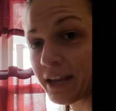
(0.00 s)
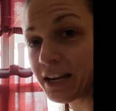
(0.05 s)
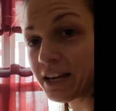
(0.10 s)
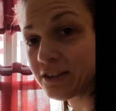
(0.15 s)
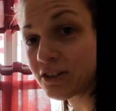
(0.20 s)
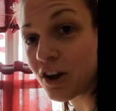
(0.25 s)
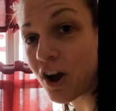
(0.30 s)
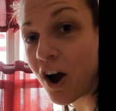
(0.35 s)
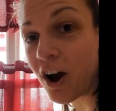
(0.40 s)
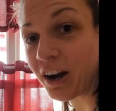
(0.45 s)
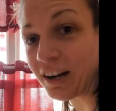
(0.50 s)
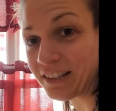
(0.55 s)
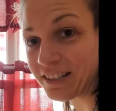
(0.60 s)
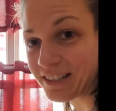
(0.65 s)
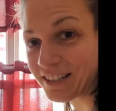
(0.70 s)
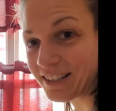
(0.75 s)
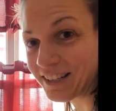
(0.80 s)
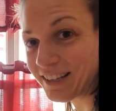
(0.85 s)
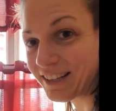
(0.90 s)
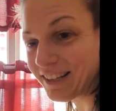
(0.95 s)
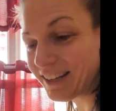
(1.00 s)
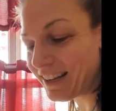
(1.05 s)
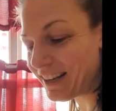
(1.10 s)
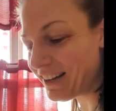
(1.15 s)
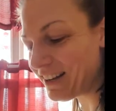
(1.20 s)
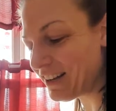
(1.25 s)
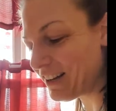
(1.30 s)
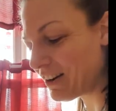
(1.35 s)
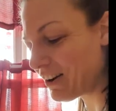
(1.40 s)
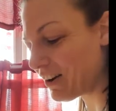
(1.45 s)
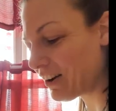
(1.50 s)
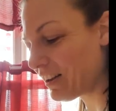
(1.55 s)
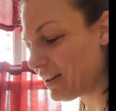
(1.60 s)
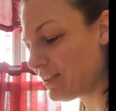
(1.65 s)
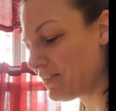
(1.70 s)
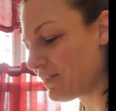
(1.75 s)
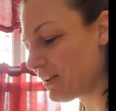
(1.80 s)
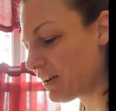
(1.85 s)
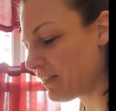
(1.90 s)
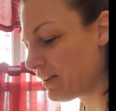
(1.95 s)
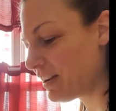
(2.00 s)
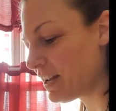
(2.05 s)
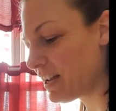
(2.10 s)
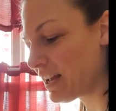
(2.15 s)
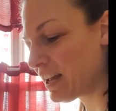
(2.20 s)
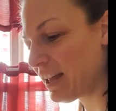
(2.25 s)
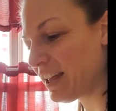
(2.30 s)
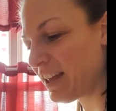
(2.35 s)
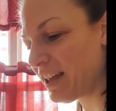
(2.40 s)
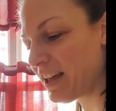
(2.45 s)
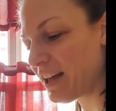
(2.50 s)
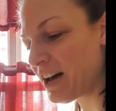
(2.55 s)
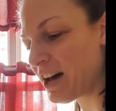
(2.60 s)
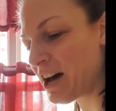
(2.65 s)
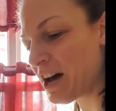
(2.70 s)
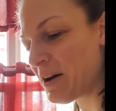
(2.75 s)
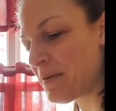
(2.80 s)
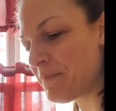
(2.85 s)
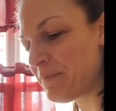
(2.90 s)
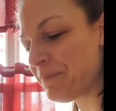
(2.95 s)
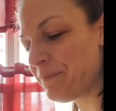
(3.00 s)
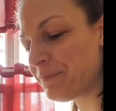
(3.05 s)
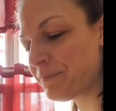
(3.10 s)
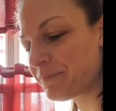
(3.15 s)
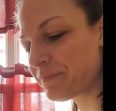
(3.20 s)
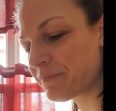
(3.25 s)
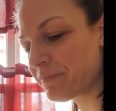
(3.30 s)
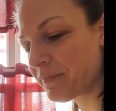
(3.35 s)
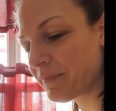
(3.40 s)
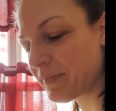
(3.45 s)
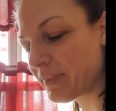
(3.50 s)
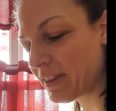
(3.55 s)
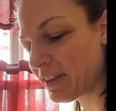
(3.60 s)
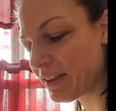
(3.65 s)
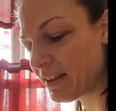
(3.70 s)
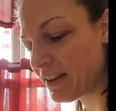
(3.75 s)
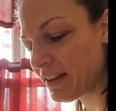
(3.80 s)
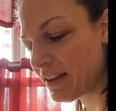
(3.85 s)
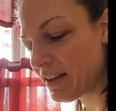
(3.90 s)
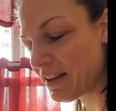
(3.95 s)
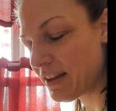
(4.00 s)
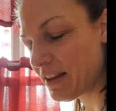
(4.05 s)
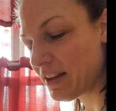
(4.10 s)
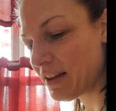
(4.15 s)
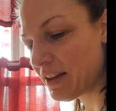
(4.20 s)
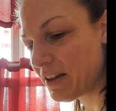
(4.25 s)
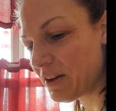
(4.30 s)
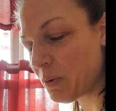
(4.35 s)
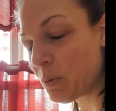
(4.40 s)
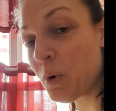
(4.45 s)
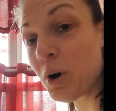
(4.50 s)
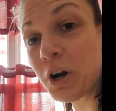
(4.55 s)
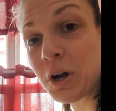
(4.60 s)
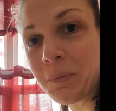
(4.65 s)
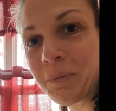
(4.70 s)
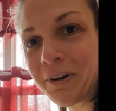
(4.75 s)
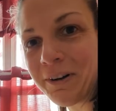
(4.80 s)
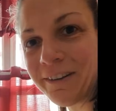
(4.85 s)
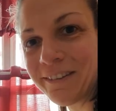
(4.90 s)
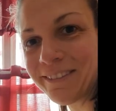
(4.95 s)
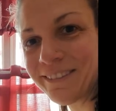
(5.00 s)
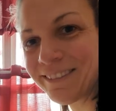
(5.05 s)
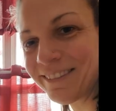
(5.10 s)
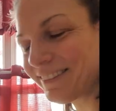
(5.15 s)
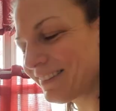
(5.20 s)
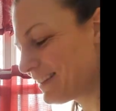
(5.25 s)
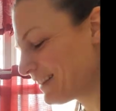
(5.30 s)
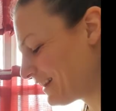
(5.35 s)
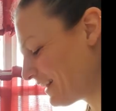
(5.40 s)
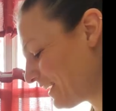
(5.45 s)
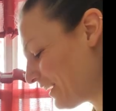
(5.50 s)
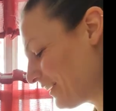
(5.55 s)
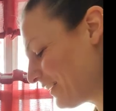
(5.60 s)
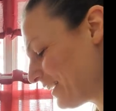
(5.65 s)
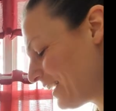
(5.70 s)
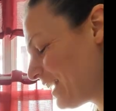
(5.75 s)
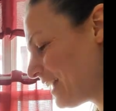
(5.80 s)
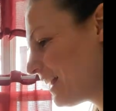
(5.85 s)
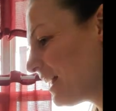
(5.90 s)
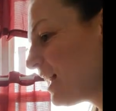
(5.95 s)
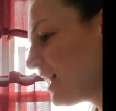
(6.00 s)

It's art. And art is very um, workable. All right.